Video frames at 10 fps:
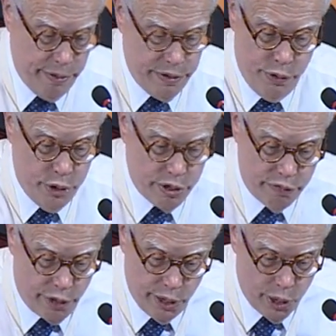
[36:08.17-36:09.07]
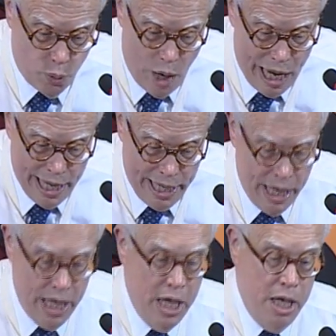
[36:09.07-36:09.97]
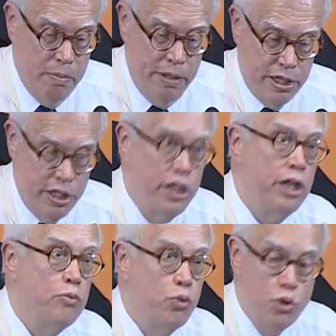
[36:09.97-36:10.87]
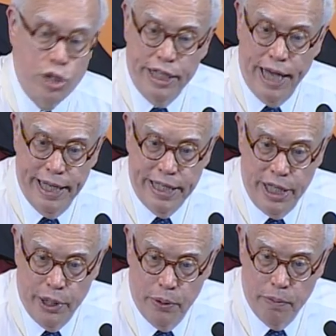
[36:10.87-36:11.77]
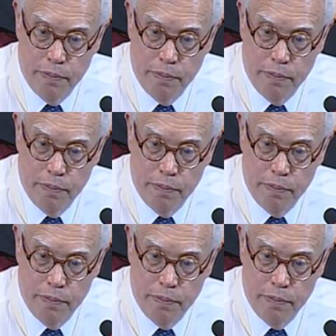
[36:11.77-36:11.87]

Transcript: It was viewed as a failure. Why? Because it didn't boost the IQ.